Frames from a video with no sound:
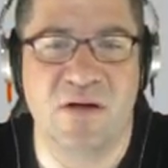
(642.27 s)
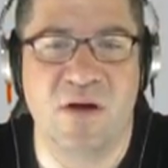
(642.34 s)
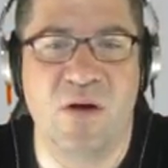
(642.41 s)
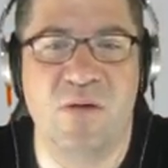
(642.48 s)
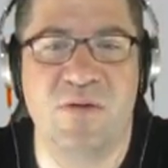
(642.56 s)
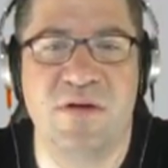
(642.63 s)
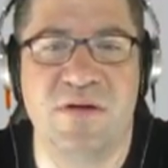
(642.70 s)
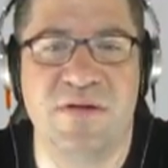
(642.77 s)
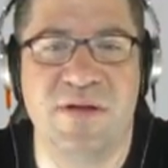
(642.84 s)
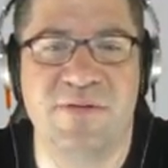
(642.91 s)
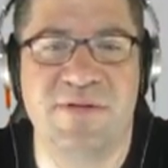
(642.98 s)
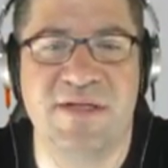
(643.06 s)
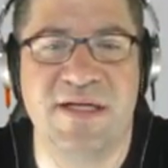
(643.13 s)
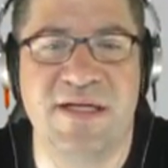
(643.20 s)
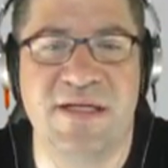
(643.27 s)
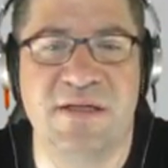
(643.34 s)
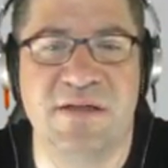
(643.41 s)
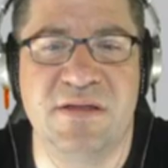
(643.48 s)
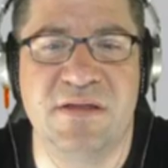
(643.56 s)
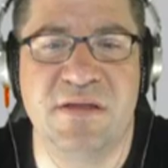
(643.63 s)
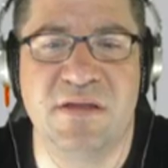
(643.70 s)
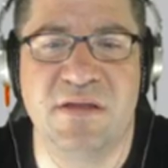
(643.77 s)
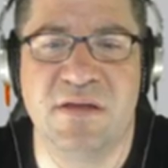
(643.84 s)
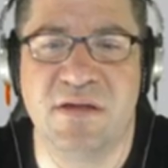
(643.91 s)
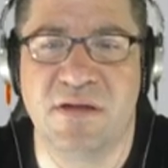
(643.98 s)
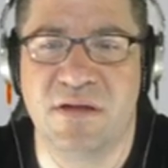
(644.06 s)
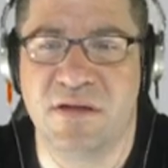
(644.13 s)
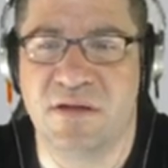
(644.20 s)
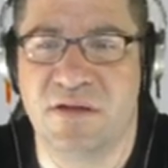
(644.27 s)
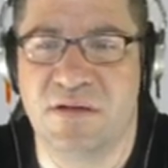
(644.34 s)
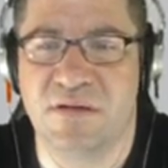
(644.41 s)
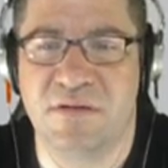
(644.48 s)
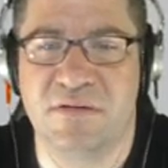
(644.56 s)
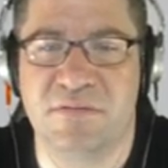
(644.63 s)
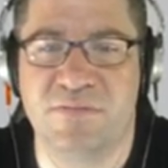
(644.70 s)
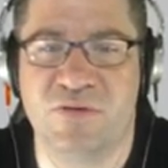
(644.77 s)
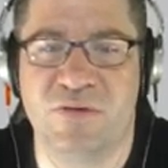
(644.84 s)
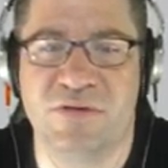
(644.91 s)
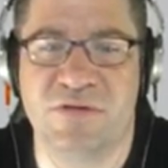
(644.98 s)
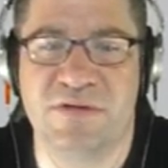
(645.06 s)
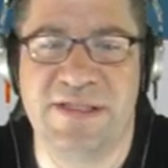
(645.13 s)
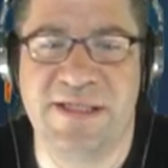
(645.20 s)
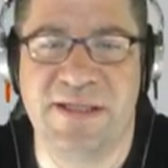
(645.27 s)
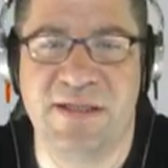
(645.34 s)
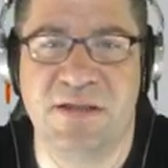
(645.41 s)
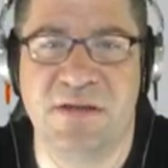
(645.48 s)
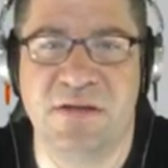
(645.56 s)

oh no, that one died. Poor tree.